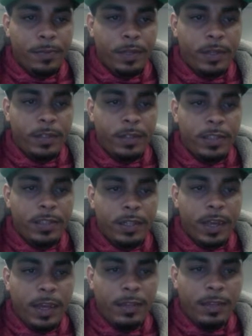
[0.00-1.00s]
Just in
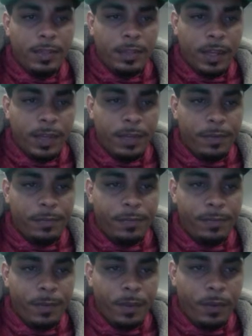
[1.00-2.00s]
case like
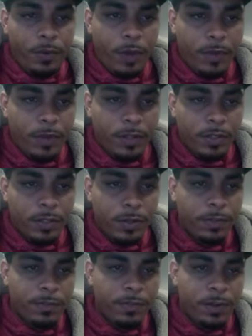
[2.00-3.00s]
you haven't
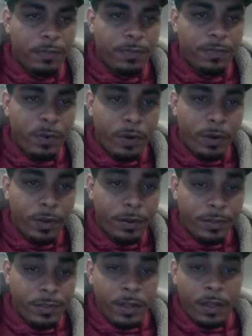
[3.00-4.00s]
installed a font before, I'm
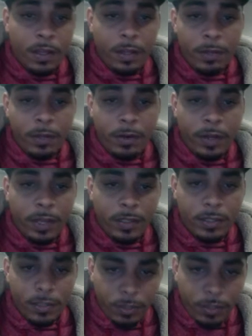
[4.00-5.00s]
going to go ahead and
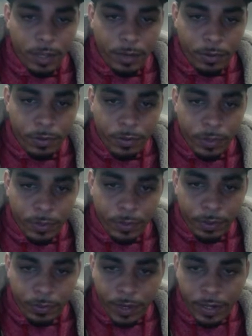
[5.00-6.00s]
just do that real quick with
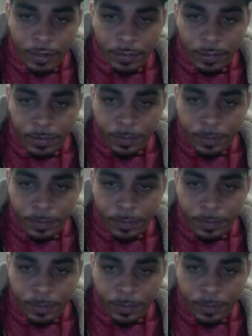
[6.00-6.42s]
a random one.